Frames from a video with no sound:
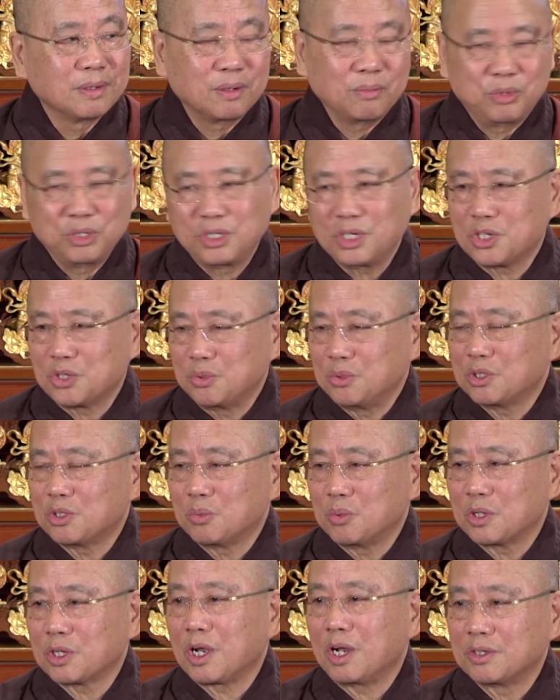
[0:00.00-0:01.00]
We just use
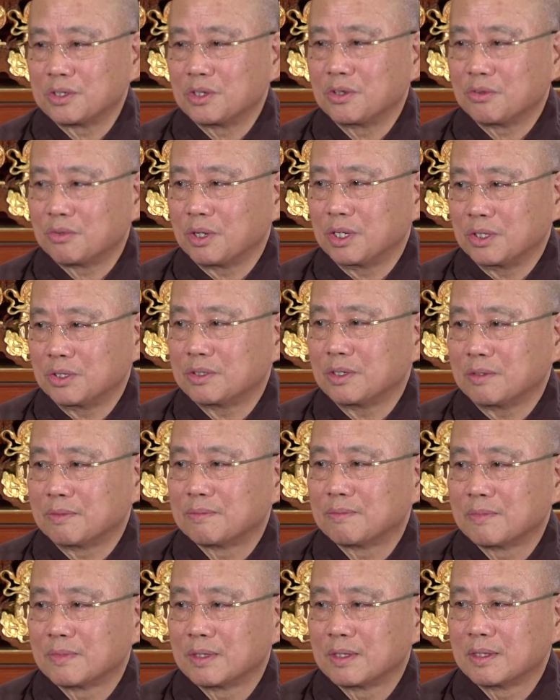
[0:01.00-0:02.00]
the word concentration.
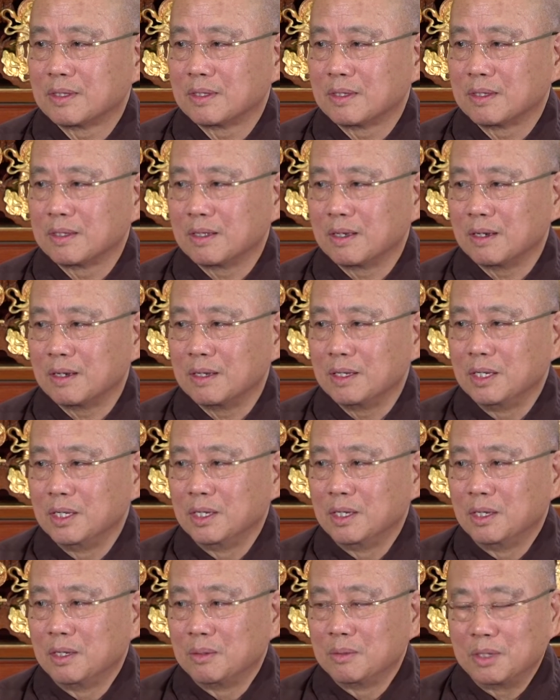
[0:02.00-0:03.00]

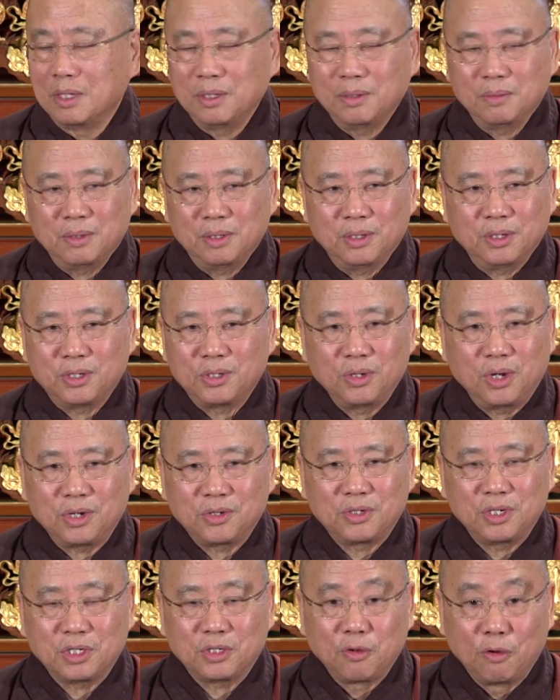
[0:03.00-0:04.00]
It's
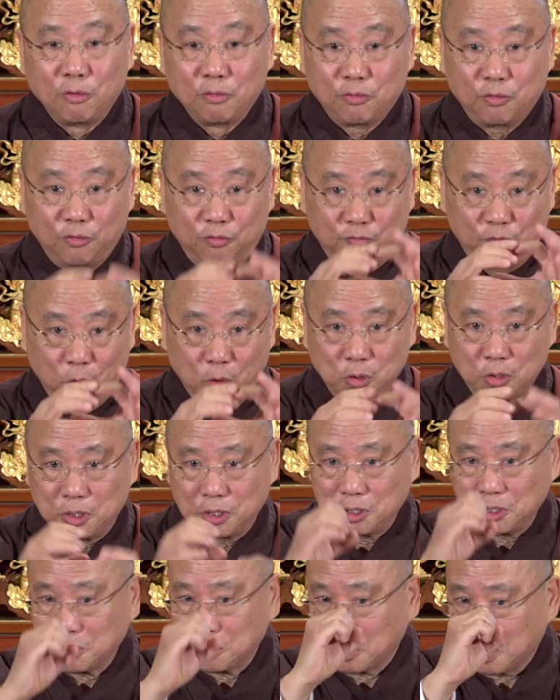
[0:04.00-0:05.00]
not just to
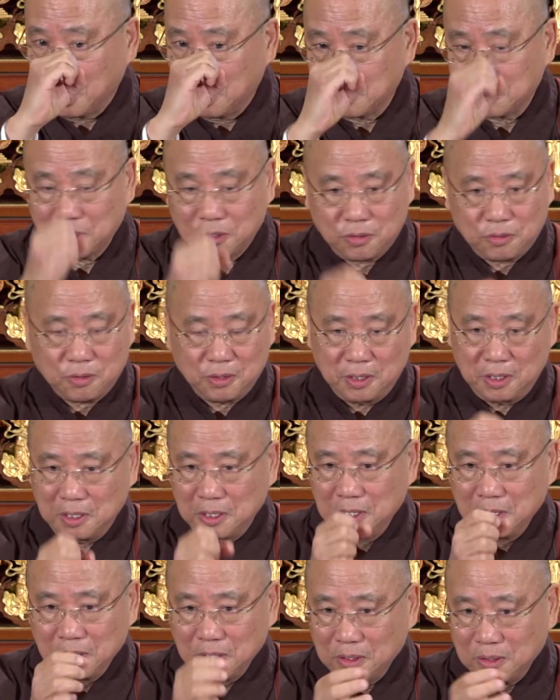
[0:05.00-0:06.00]
focus, to
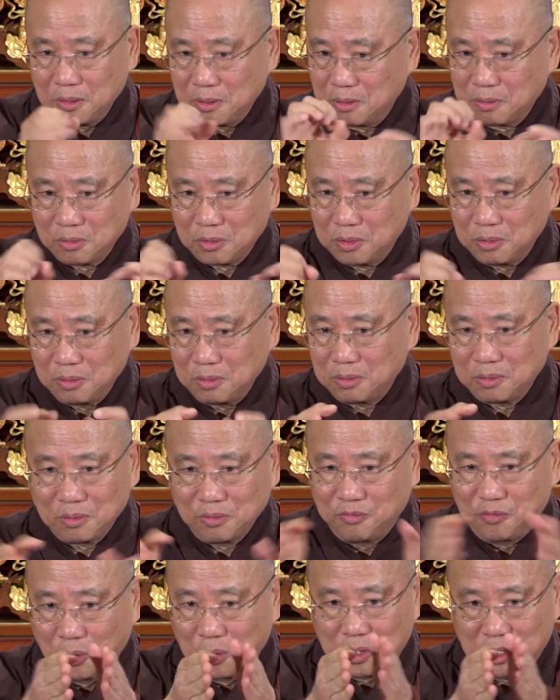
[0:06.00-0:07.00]
concentrate, you know,
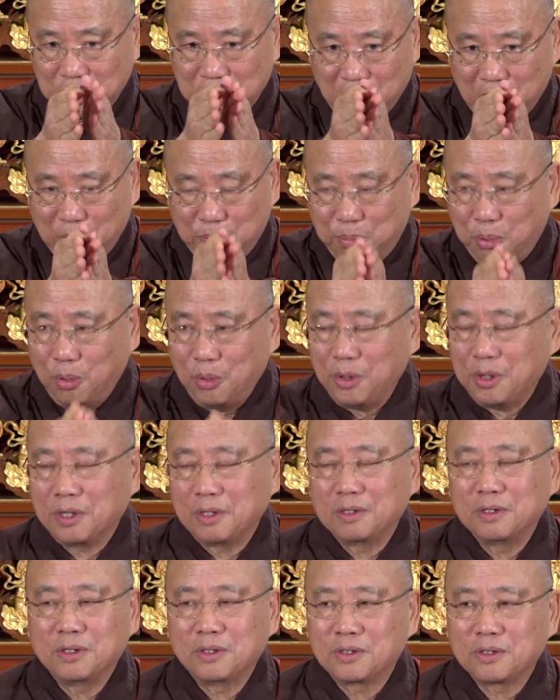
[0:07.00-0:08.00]
to focus at a
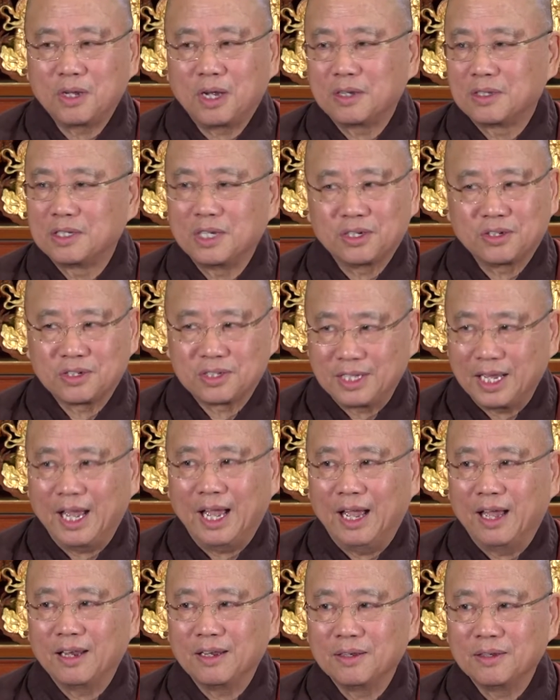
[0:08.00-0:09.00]
point. It's not just
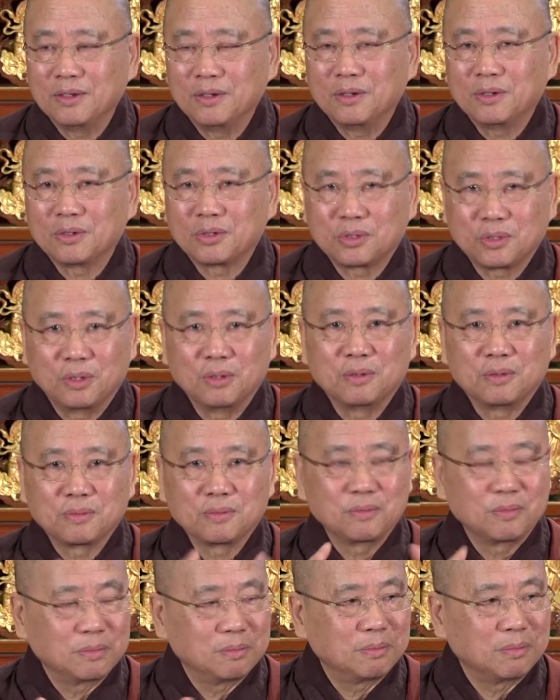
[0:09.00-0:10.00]
that, you know. So
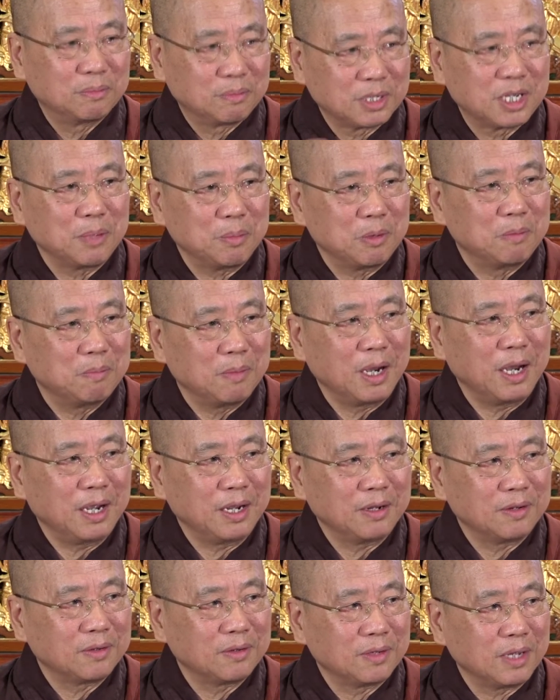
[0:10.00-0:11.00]
keep in
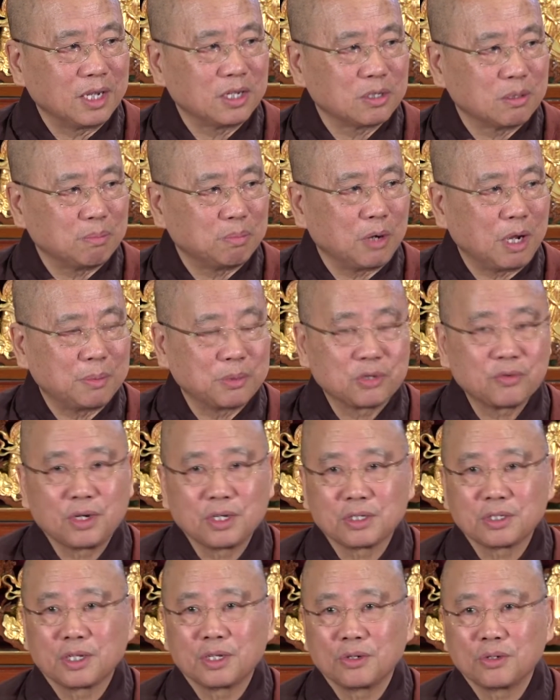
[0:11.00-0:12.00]
mind, that's the proper
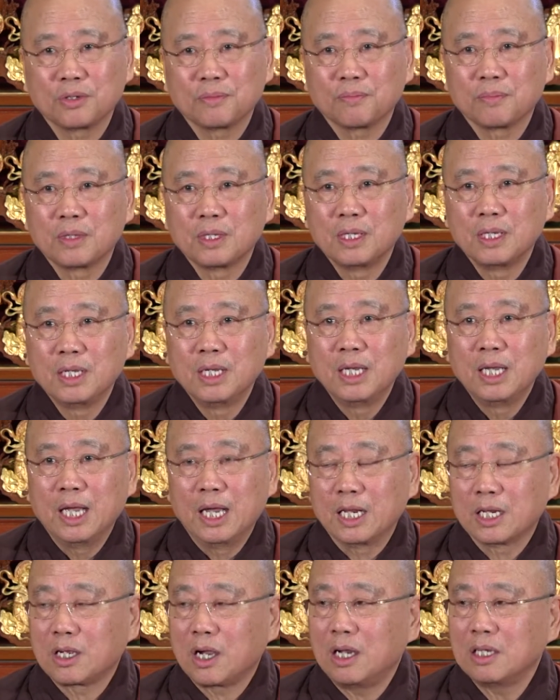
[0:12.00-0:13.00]
translation.
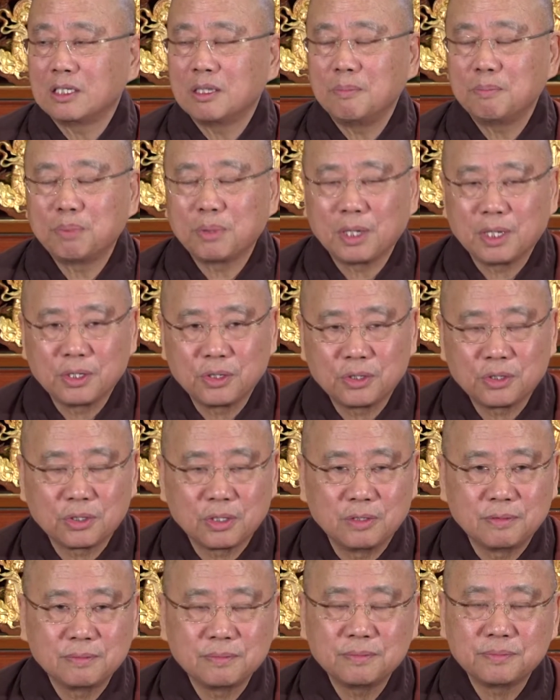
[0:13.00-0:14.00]
And
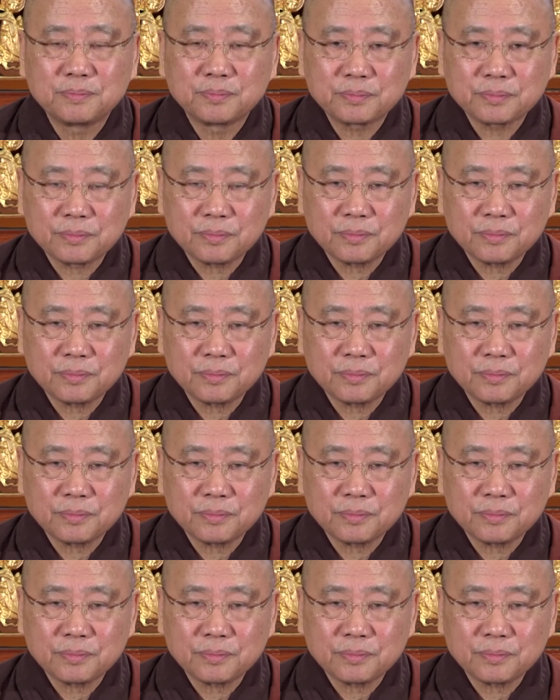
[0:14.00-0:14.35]
contemplation,